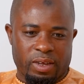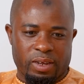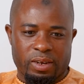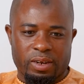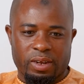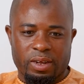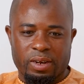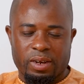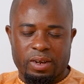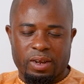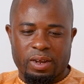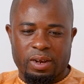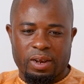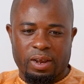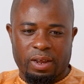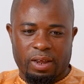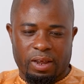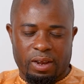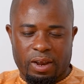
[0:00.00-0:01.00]

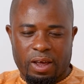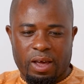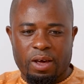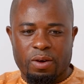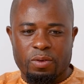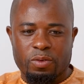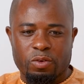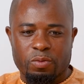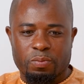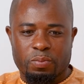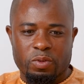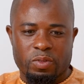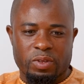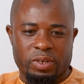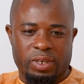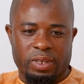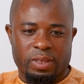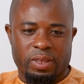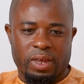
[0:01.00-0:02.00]
and how you
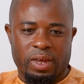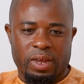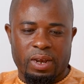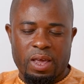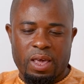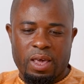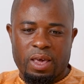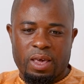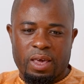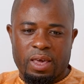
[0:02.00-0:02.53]
position that.